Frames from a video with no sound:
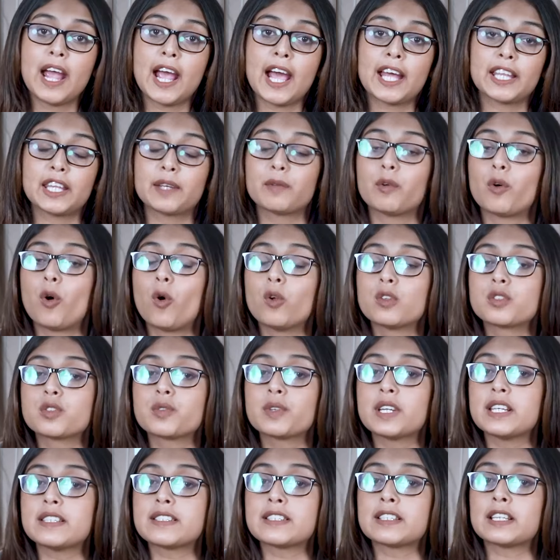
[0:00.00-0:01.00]
And they've
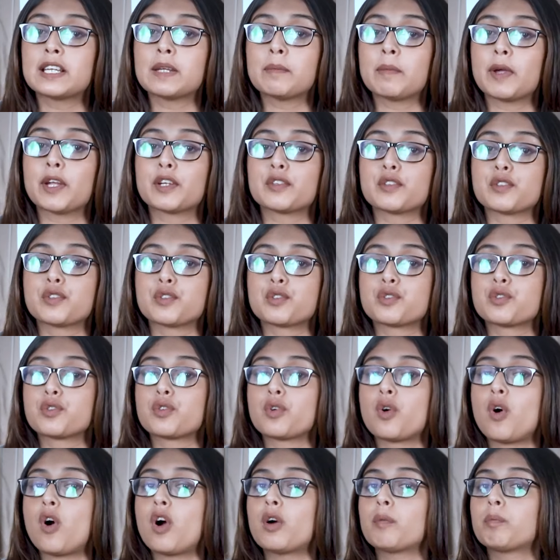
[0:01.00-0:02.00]
also recently made a
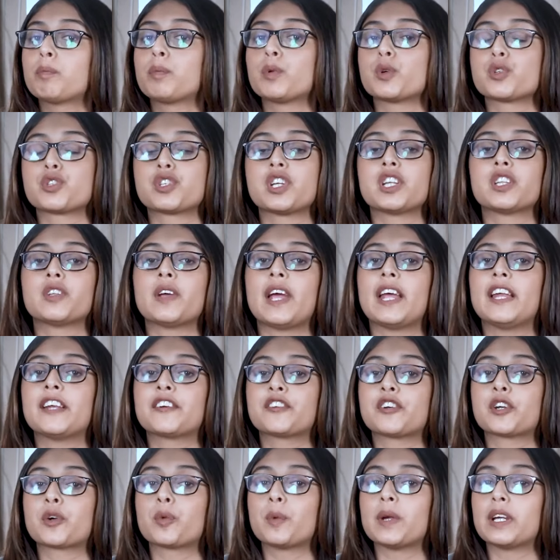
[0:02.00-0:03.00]
strong push in the
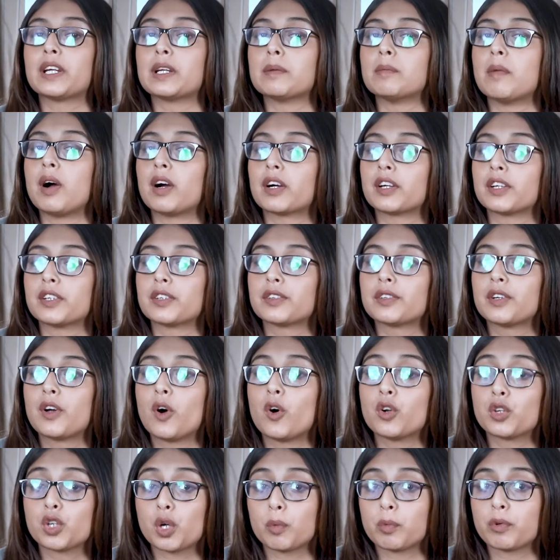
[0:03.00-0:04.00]
electric vehicle market.
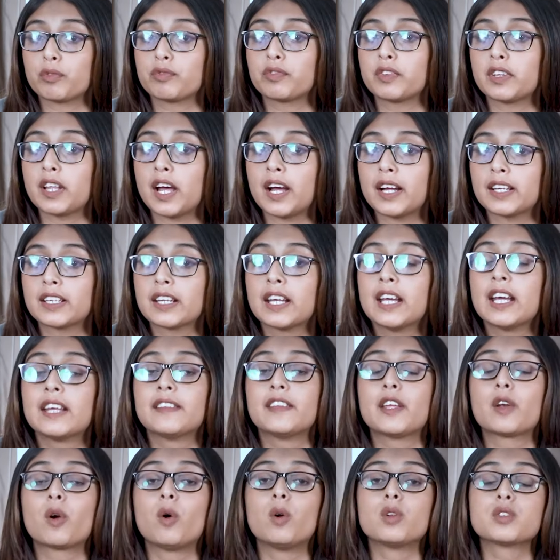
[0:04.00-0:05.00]
On top of that,
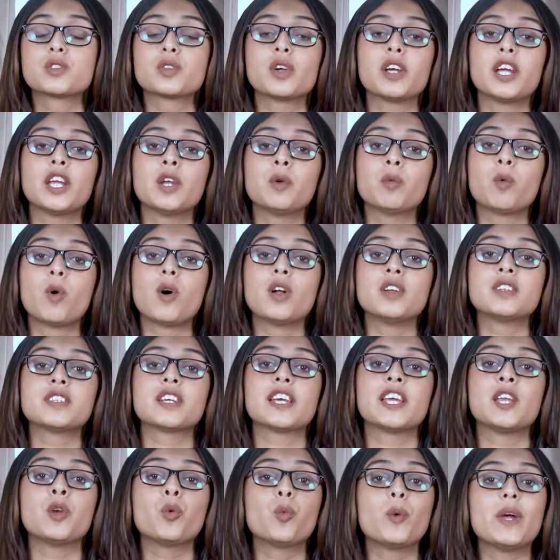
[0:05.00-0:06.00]
they're also involved
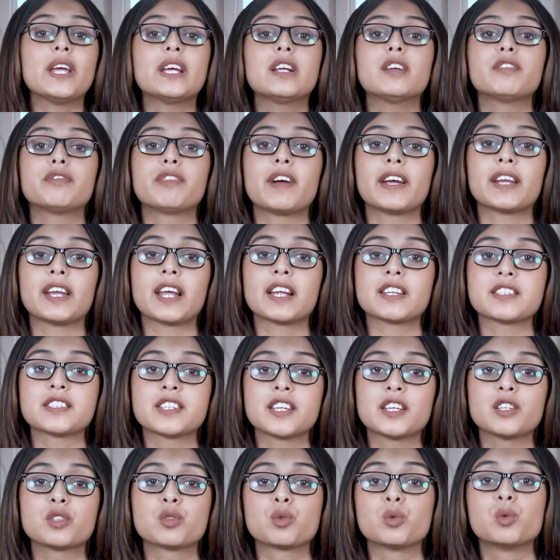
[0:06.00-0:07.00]
in vehicle
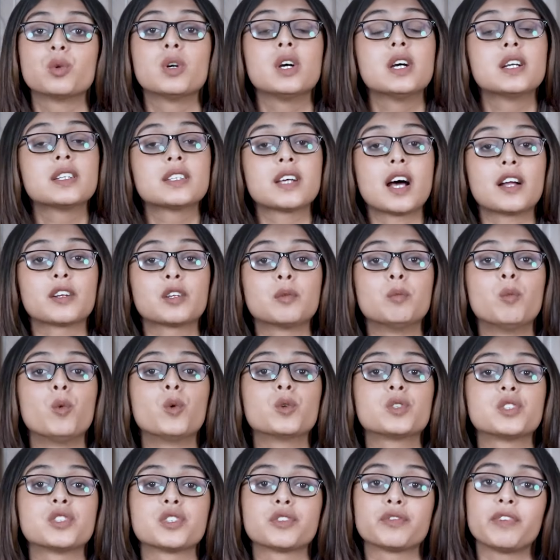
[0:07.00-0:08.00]
financing through Tata
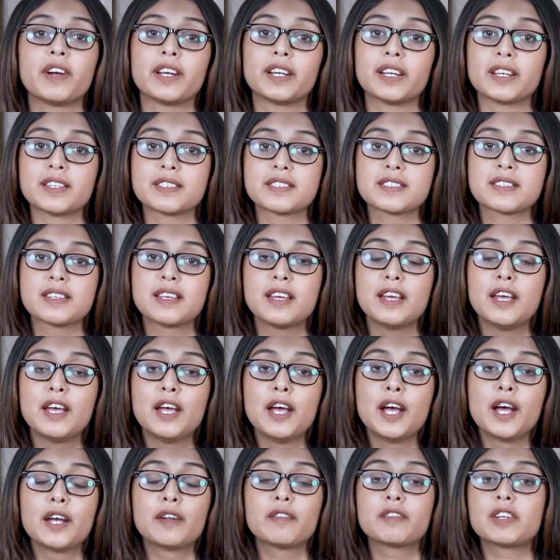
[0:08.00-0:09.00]
Motors Finance.
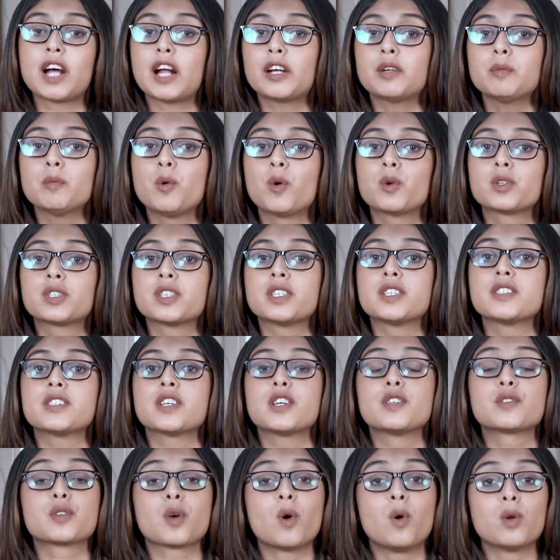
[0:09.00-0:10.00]
Now, Tata Motors
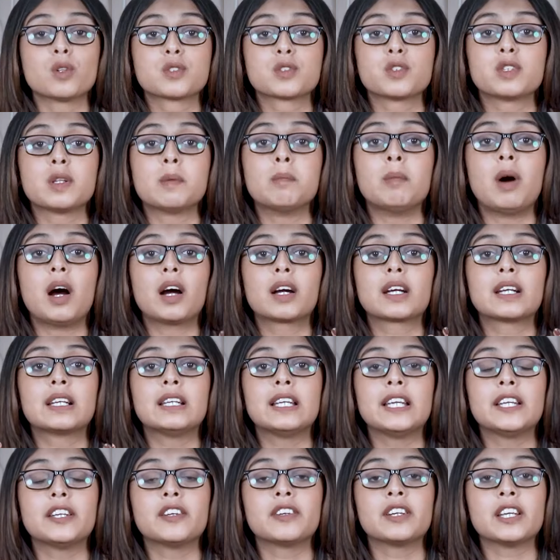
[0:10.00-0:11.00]
is also the market
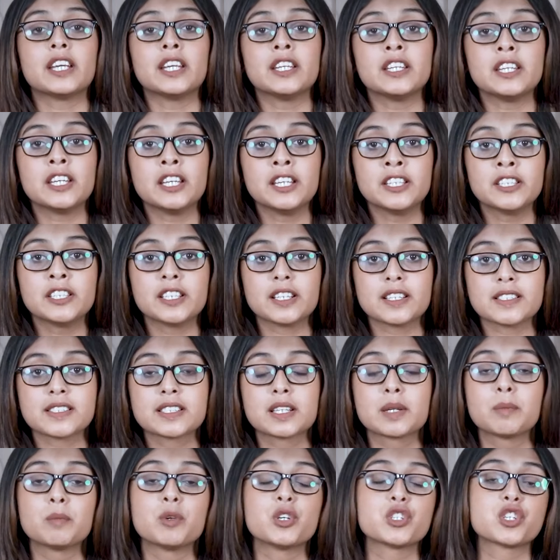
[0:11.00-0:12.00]
leader in
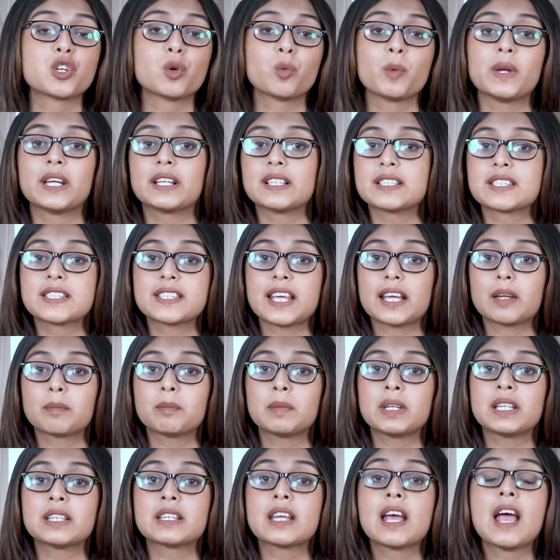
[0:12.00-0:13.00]
India's commercial vehicle
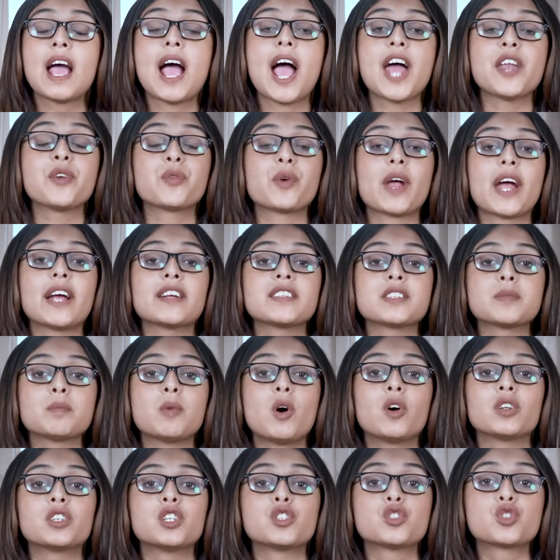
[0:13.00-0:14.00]
segment and ranks
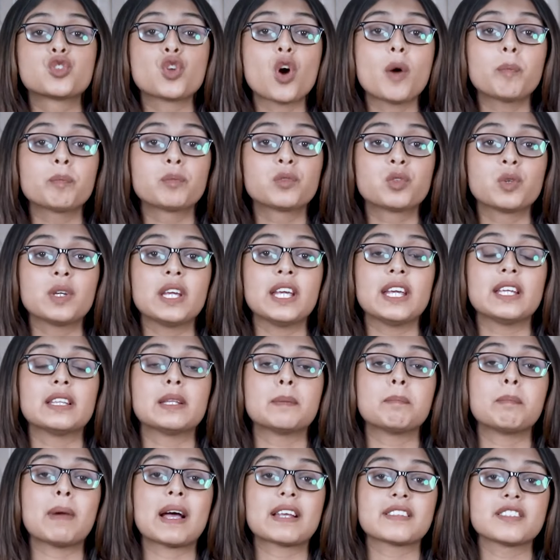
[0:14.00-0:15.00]
among the top three in
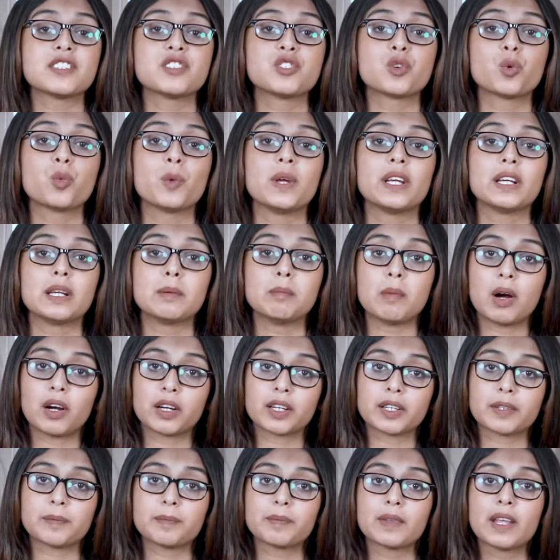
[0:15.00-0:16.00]
the passenger vehicle
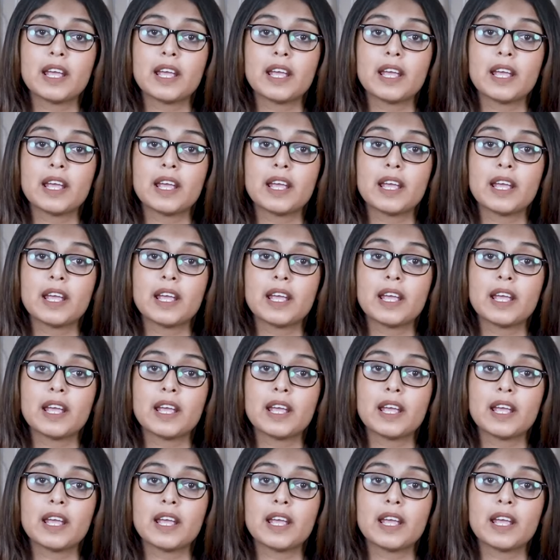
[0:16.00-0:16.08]
market.